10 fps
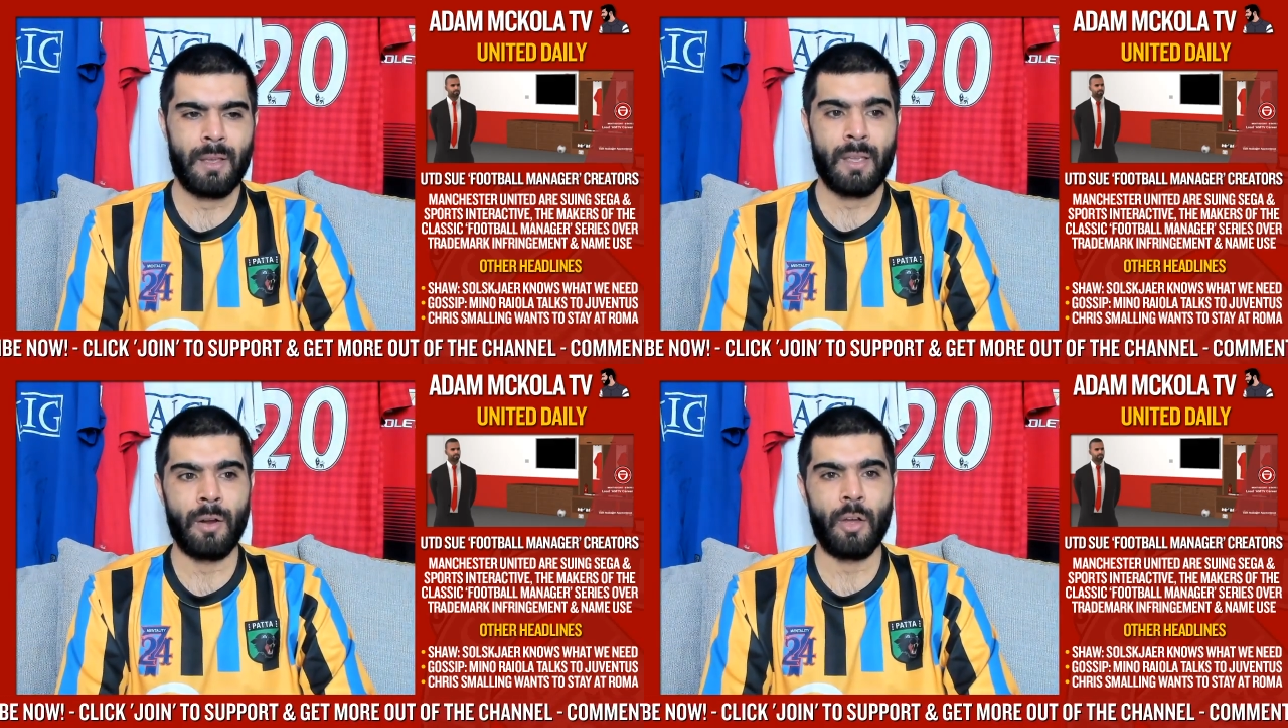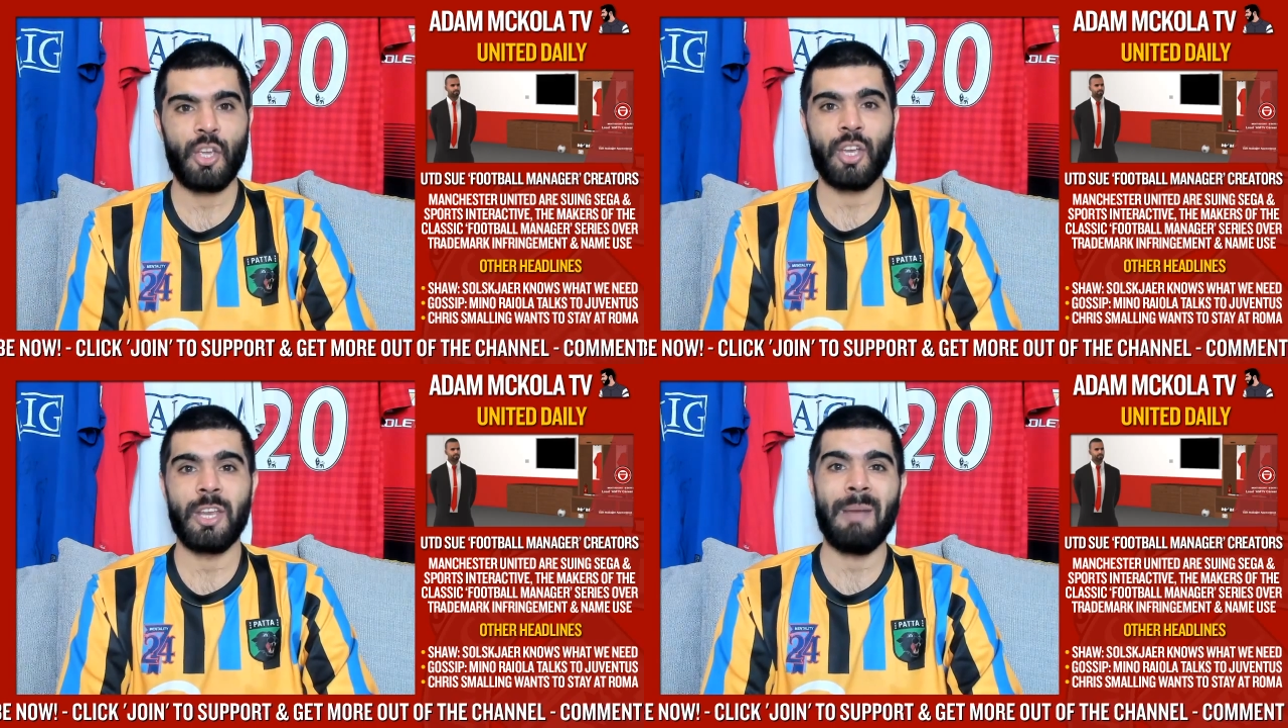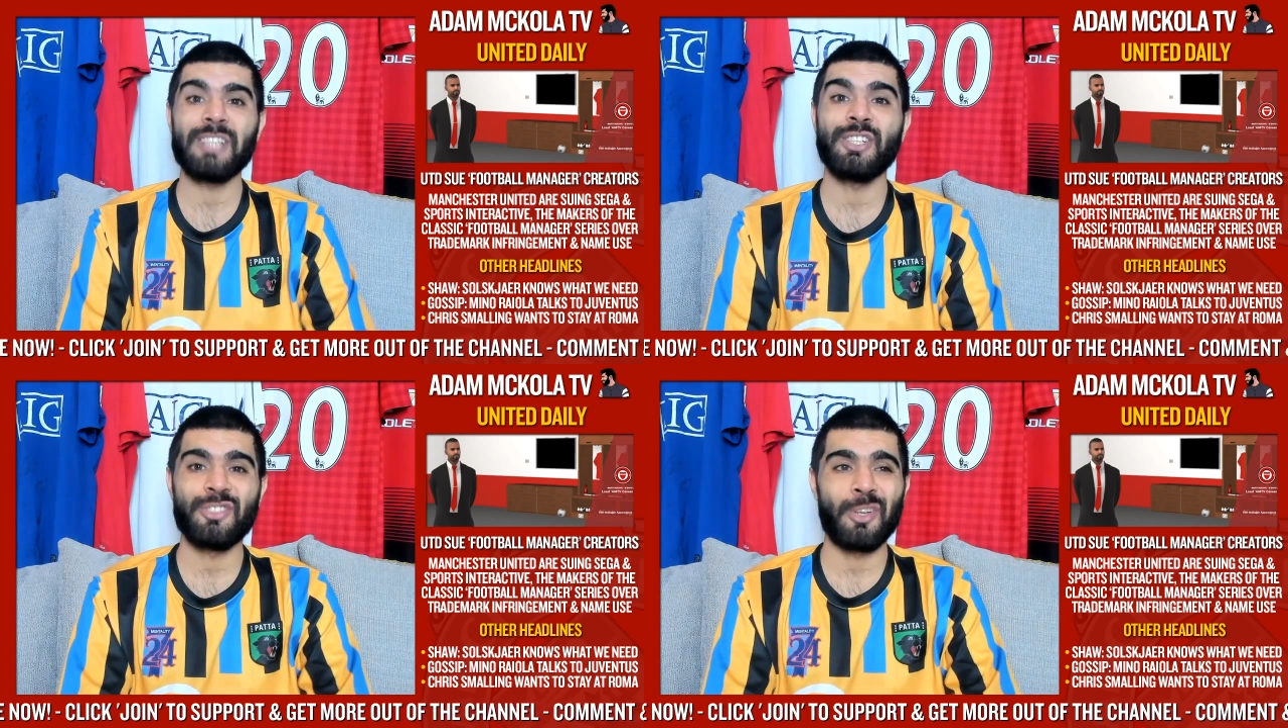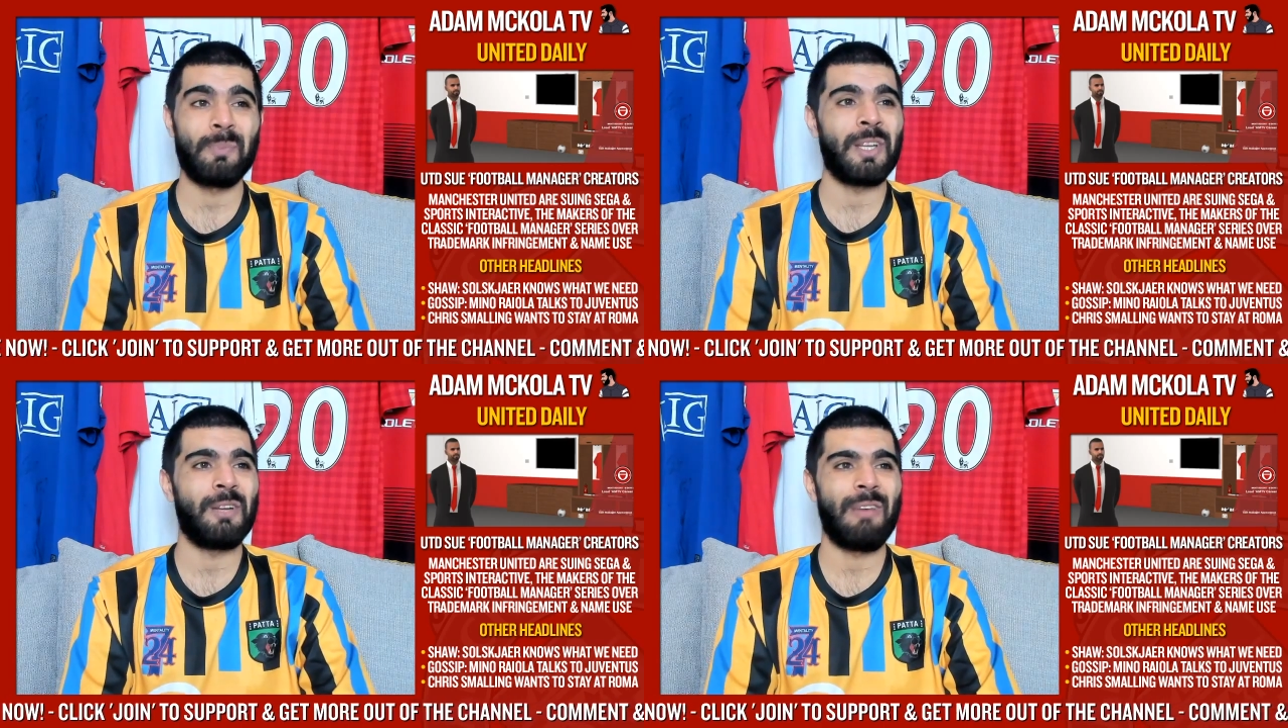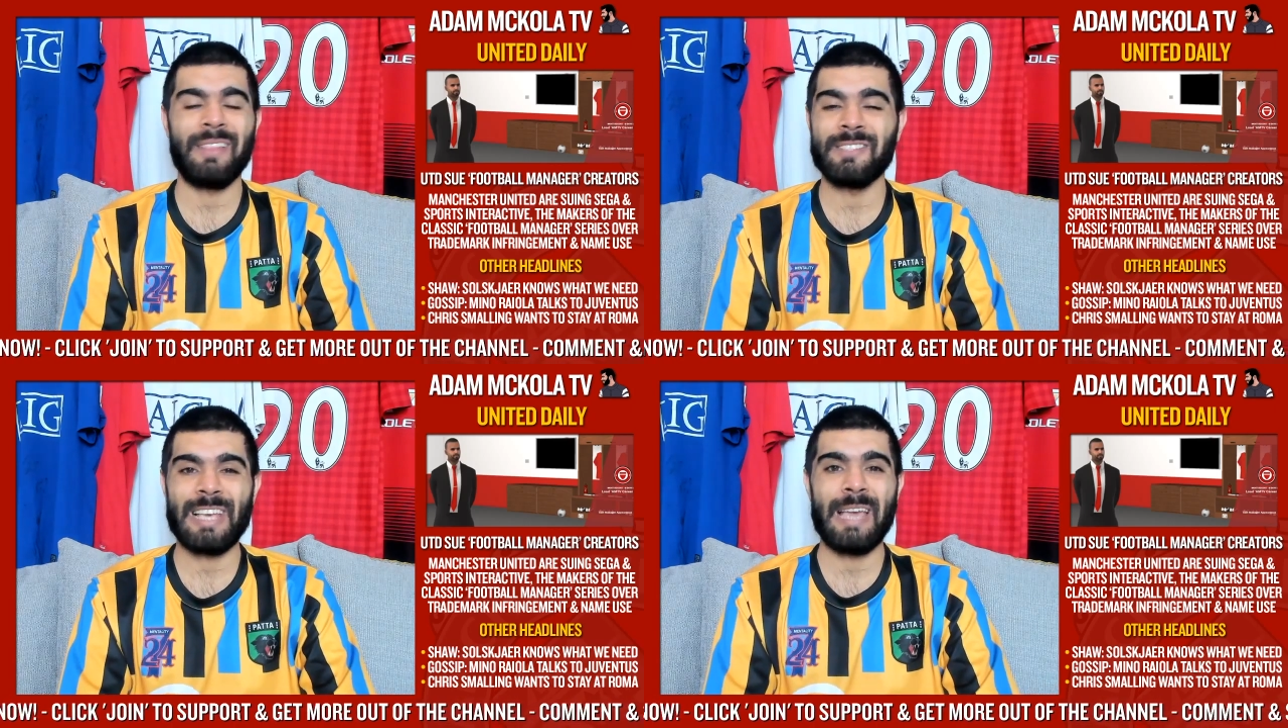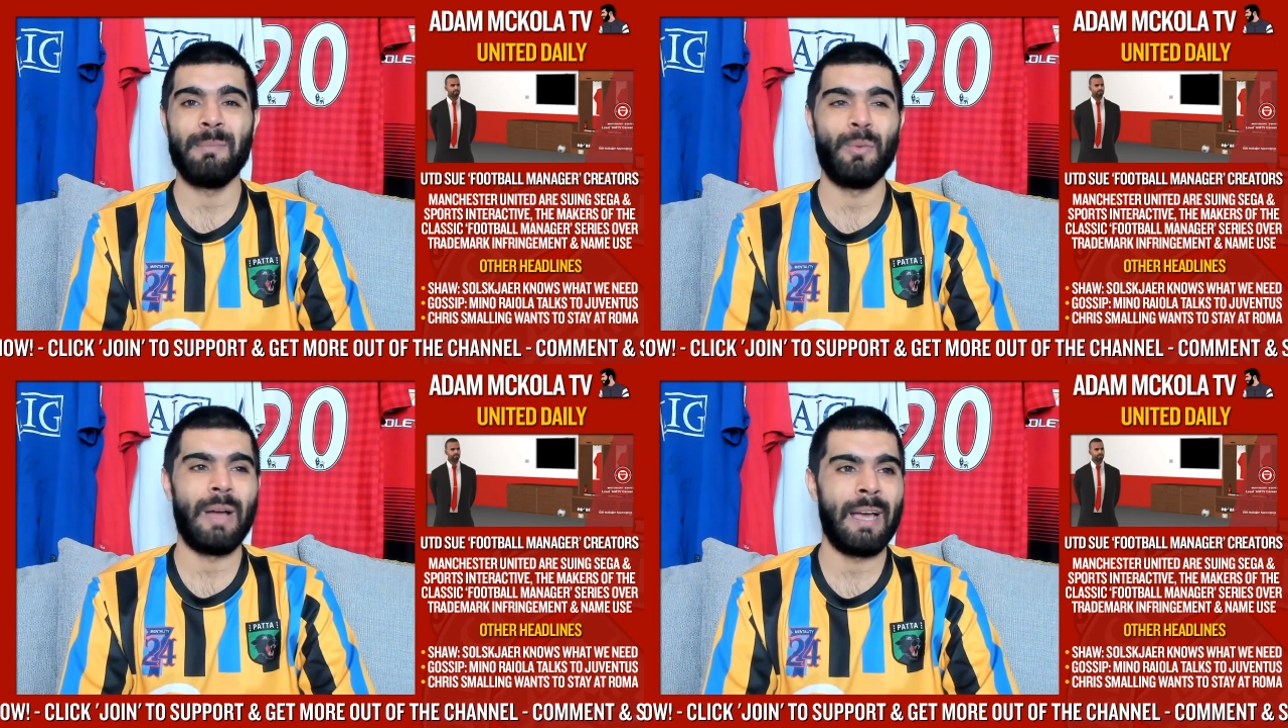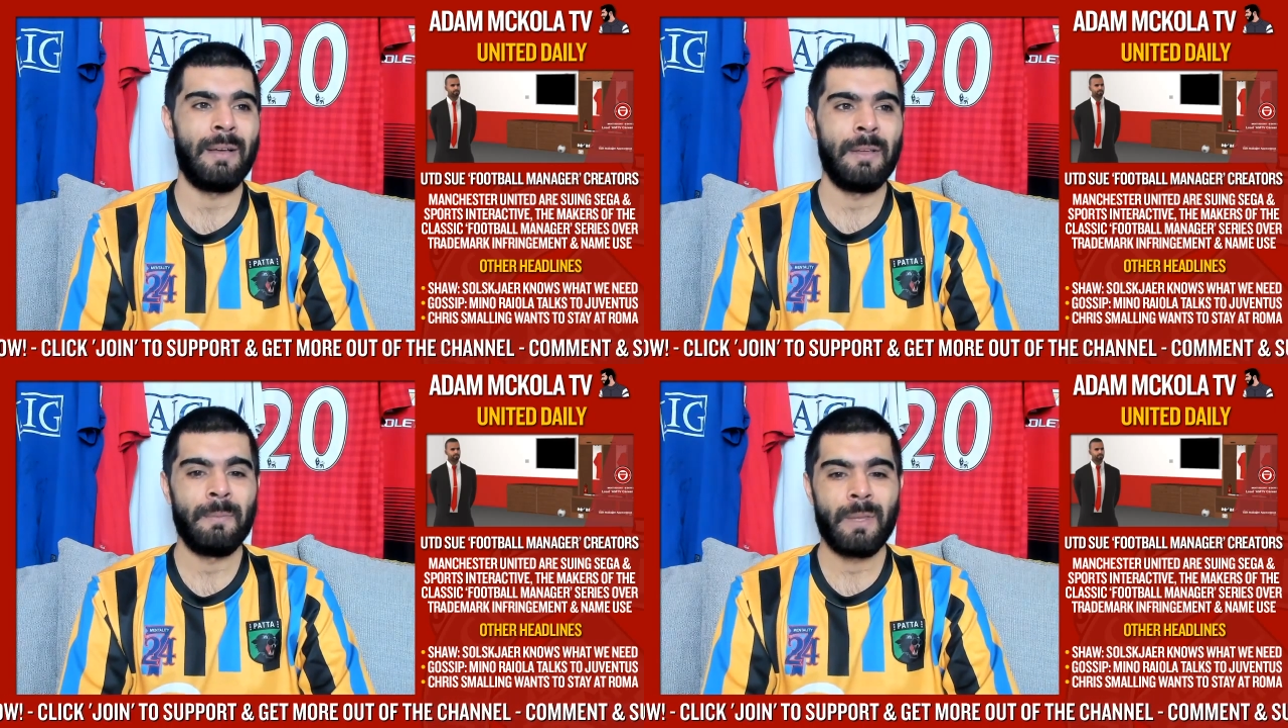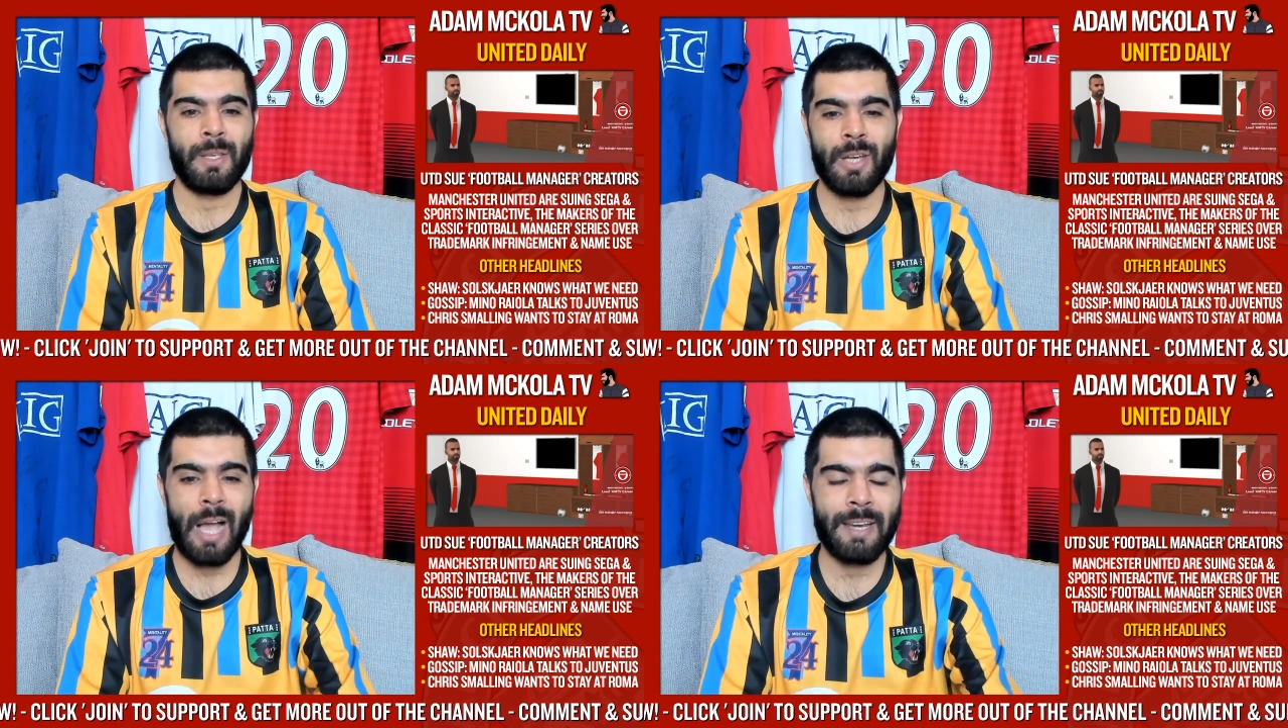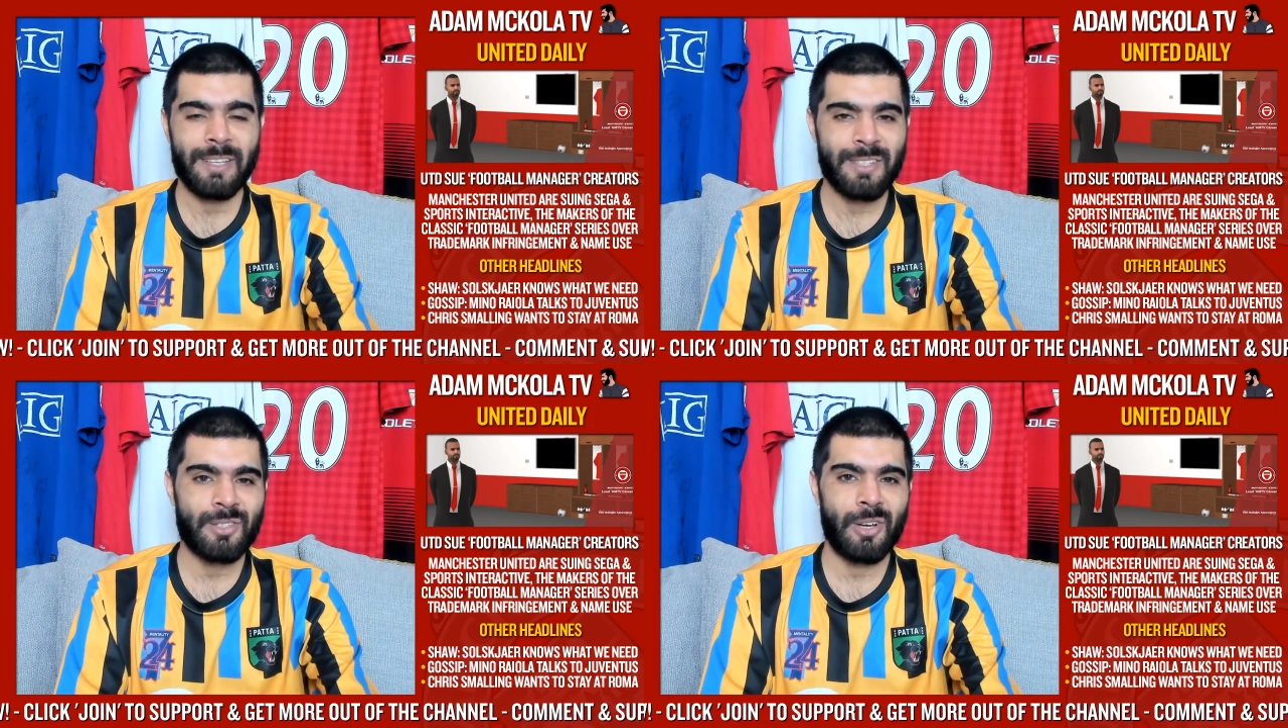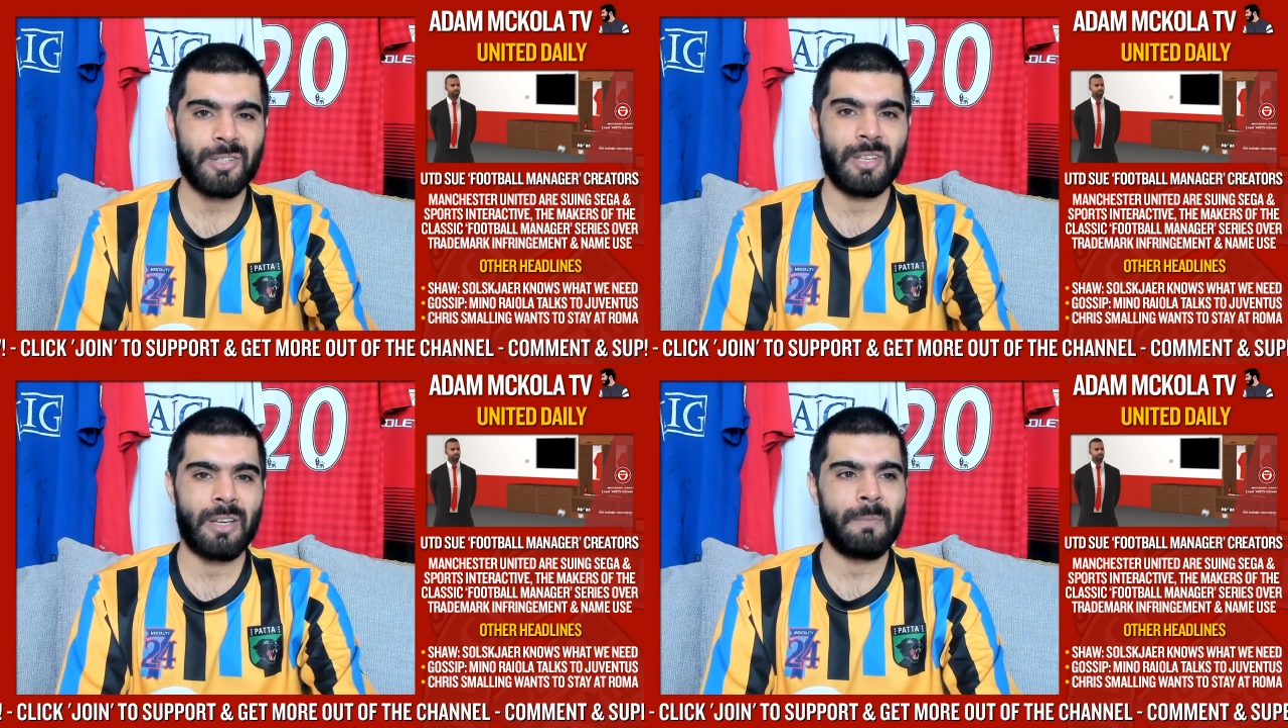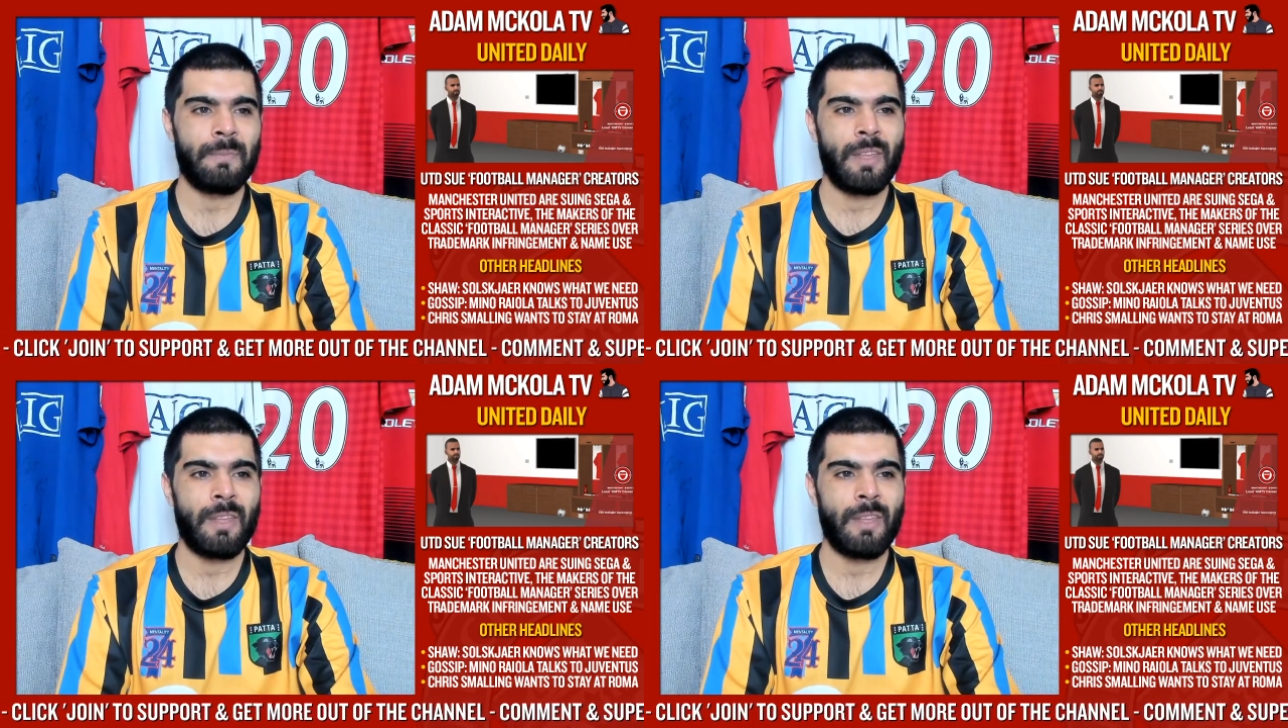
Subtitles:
you can imagine something around the table where United are discussing,